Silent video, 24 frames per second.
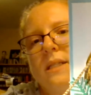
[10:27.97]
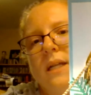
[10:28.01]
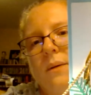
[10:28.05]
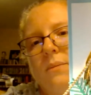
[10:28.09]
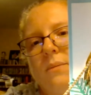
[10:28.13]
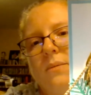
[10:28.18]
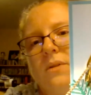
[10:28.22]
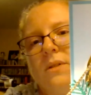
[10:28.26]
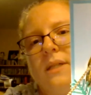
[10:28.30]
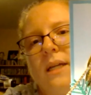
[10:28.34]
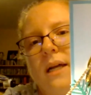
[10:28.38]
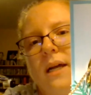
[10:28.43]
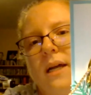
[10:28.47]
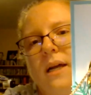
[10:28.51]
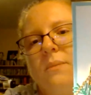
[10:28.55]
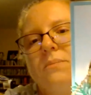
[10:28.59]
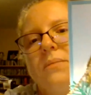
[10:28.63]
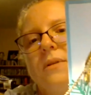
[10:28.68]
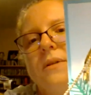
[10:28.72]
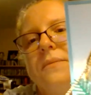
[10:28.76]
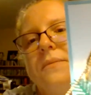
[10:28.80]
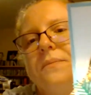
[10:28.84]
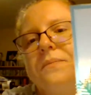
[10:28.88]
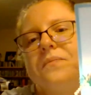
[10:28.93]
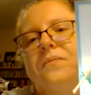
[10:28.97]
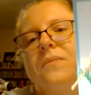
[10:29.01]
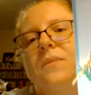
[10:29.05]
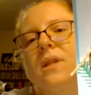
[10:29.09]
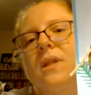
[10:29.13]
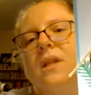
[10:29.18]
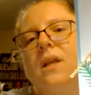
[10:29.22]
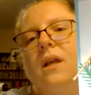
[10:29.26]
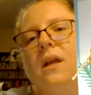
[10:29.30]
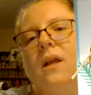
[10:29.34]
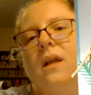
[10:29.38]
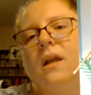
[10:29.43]
doubled up.
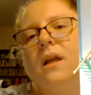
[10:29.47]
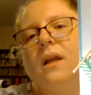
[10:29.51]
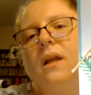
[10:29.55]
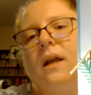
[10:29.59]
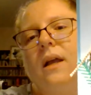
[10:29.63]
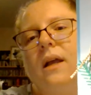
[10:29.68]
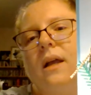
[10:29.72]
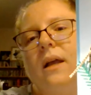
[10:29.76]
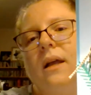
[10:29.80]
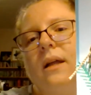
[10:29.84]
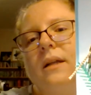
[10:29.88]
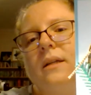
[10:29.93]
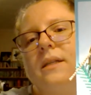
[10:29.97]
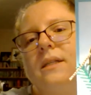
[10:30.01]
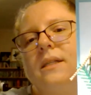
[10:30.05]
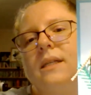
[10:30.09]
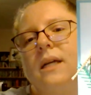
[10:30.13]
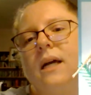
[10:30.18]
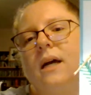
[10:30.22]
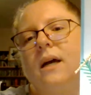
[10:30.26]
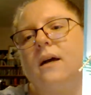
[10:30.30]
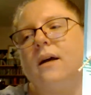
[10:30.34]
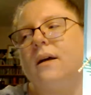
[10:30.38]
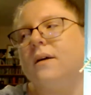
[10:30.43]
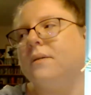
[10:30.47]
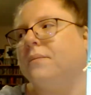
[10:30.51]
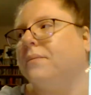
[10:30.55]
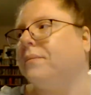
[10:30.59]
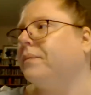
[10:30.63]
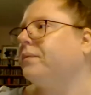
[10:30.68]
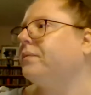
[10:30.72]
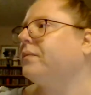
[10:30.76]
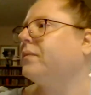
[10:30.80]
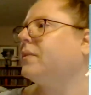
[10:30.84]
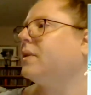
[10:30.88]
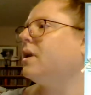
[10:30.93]
And
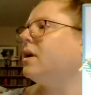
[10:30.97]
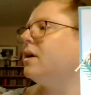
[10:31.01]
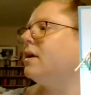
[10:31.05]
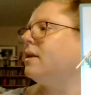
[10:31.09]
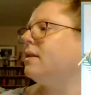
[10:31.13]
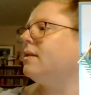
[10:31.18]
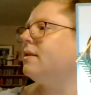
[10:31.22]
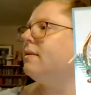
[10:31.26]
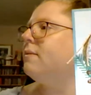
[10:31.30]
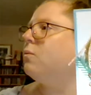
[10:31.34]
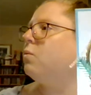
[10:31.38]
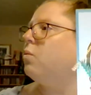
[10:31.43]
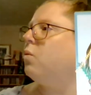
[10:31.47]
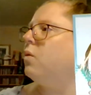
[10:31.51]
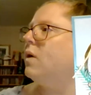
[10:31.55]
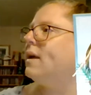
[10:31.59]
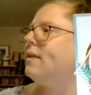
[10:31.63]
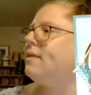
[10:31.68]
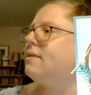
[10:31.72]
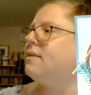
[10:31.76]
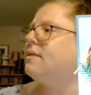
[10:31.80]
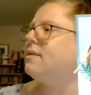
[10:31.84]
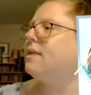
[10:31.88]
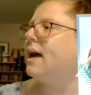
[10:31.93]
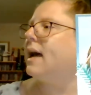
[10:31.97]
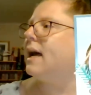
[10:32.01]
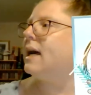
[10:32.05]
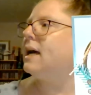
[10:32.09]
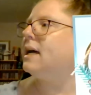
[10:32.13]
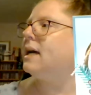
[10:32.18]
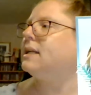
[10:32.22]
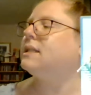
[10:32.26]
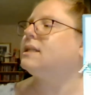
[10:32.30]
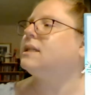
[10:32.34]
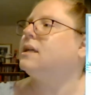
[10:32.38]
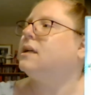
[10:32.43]
with
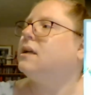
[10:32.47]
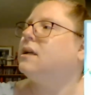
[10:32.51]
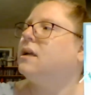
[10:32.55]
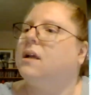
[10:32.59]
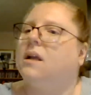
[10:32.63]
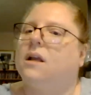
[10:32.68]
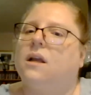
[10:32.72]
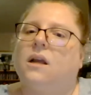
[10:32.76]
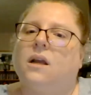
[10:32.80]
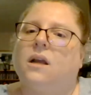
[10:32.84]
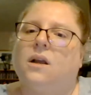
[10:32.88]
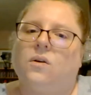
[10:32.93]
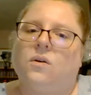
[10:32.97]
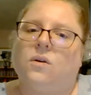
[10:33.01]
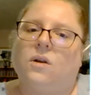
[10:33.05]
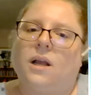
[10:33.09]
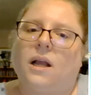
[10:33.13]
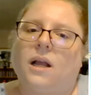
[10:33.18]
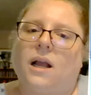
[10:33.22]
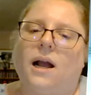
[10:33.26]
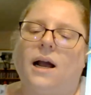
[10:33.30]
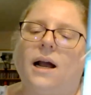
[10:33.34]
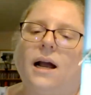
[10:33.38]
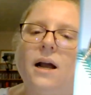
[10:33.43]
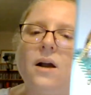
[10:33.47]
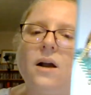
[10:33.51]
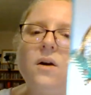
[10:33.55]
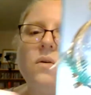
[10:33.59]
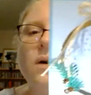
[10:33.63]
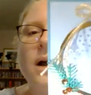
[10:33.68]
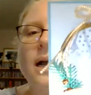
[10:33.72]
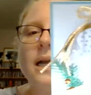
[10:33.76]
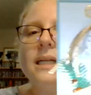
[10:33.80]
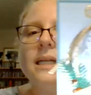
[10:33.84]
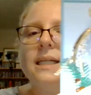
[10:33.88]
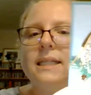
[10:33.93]
that,
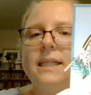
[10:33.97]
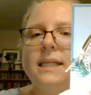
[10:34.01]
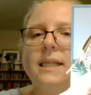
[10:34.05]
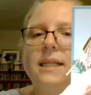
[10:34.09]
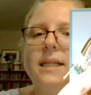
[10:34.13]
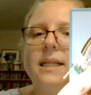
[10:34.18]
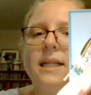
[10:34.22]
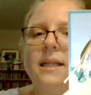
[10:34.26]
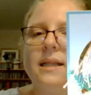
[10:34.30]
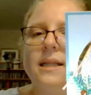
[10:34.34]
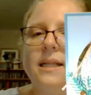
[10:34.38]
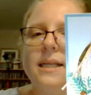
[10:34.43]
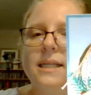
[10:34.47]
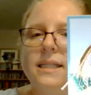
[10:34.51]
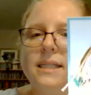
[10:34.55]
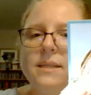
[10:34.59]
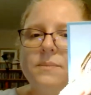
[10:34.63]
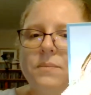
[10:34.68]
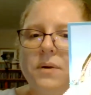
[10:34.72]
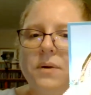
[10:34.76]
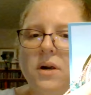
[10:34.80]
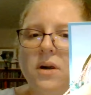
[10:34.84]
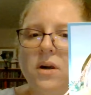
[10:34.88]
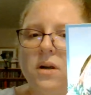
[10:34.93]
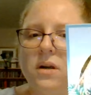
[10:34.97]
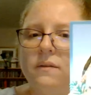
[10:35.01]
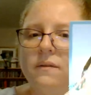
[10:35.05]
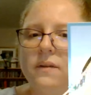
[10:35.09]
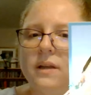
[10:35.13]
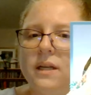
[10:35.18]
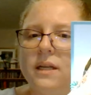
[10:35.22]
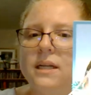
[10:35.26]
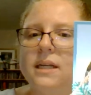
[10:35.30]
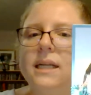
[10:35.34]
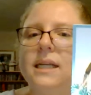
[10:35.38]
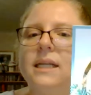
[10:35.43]
how I did this part of
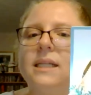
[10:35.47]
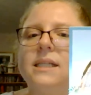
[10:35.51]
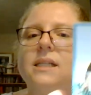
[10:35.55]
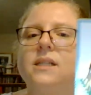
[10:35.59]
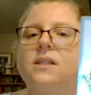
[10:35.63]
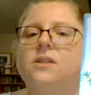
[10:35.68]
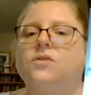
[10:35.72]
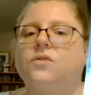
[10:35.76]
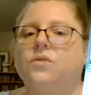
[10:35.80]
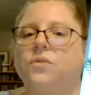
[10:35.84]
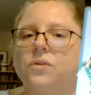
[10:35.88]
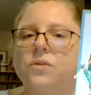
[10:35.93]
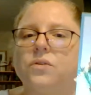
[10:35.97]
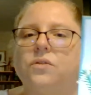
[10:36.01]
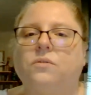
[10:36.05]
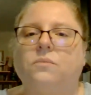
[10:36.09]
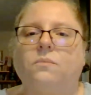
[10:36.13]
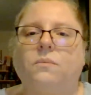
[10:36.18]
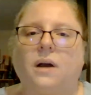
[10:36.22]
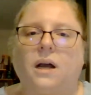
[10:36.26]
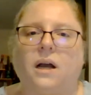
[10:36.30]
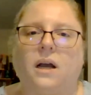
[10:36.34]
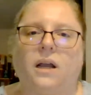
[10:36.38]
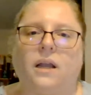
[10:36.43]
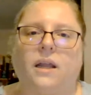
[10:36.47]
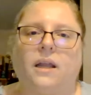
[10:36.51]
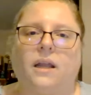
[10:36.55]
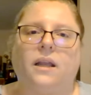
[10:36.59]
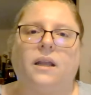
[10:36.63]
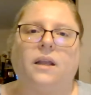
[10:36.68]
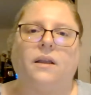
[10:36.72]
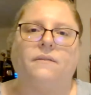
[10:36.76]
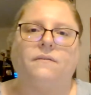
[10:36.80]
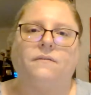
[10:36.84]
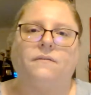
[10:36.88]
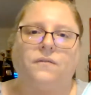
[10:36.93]
it is through
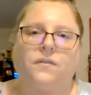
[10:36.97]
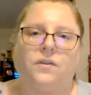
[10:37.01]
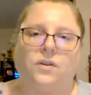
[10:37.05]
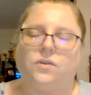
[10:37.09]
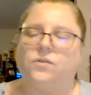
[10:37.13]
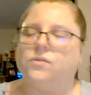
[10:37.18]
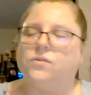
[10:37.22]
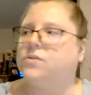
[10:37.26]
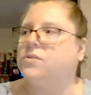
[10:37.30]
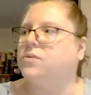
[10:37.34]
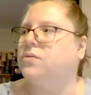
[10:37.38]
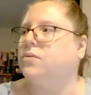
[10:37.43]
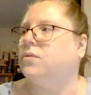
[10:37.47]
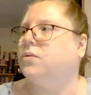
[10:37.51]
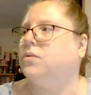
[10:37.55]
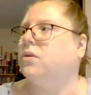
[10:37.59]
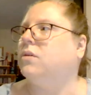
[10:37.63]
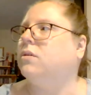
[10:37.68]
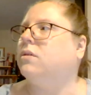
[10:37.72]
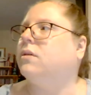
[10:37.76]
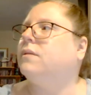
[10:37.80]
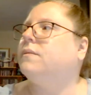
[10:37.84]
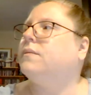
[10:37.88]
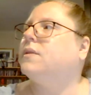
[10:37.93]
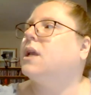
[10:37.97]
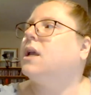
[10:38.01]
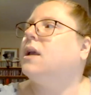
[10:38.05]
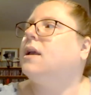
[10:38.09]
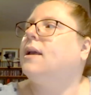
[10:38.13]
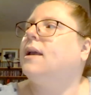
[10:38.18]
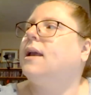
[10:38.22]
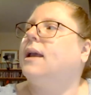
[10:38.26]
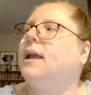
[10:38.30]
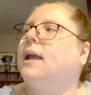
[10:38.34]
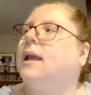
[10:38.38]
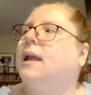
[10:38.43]
my fuse tool.
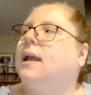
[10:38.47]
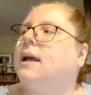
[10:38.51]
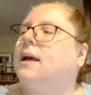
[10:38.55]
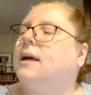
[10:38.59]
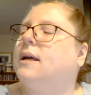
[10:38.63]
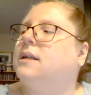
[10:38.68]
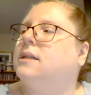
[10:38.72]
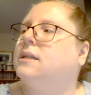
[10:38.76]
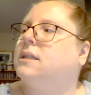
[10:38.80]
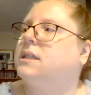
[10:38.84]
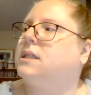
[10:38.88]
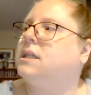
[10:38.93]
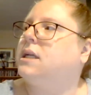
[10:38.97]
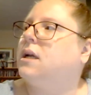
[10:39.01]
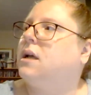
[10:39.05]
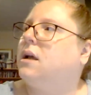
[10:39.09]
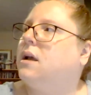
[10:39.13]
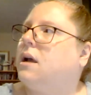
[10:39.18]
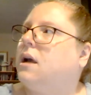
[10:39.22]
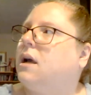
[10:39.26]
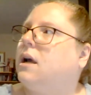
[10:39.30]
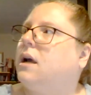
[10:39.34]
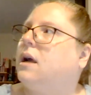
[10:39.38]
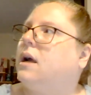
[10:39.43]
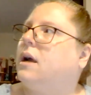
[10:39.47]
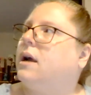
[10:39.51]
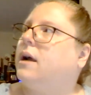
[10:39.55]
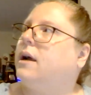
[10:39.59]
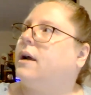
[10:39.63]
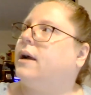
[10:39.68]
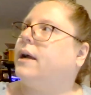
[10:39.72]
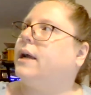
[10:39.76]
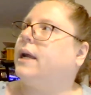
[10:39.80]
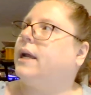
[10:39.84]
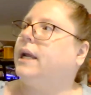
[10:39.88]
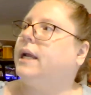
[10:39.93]
And
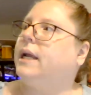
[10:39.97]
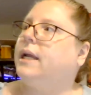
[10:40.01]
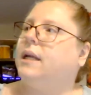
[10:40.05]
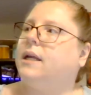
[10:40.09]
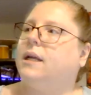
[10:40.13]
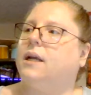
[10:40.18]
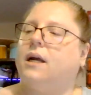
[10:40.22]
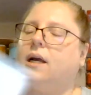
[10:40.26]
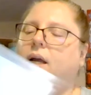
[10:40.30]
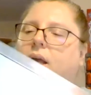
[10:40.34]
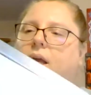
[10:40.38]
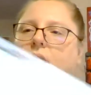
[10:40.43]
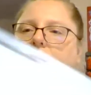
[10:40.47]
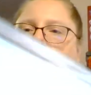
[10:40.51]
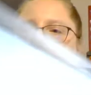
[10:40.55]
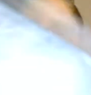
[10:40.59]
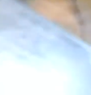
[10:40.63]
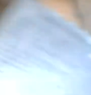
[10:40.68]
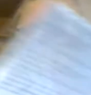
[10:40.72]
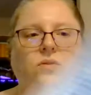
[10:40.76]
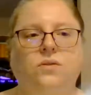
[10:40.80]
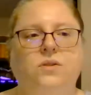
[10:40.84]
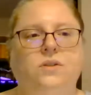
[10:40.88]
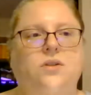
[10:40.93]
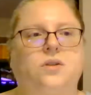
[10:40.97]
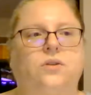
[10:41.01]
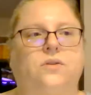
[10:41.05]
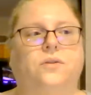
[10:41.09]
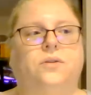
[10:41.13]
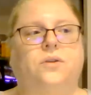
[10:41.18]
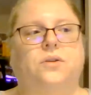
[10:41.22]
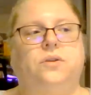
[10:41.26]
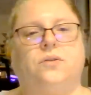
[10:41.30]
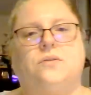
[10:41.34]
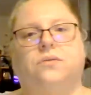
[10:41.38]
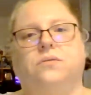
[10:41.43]
I also
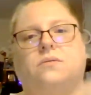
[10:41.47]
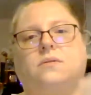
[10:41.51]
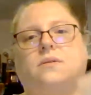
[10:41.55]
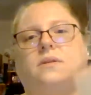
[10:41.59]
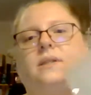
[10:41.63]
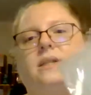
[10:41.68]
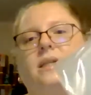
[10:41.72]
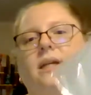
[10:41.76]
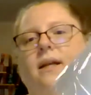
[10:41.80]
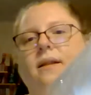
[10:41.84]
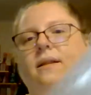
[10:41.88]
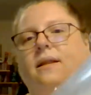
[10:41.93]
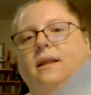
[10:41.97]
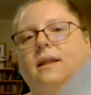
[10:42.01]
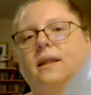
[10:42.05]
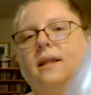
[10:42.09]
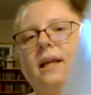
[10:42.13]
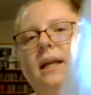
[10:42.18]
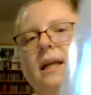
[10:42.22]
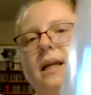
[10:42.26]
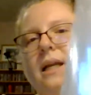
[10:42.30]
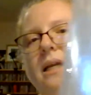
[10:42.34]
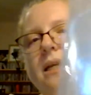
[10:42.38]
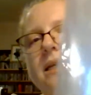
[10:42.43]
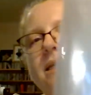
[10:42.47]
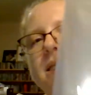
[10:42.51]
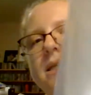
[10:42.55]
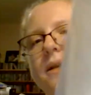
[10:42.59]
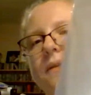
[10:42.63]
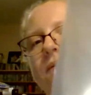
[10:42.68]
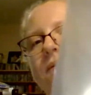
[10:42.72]
used these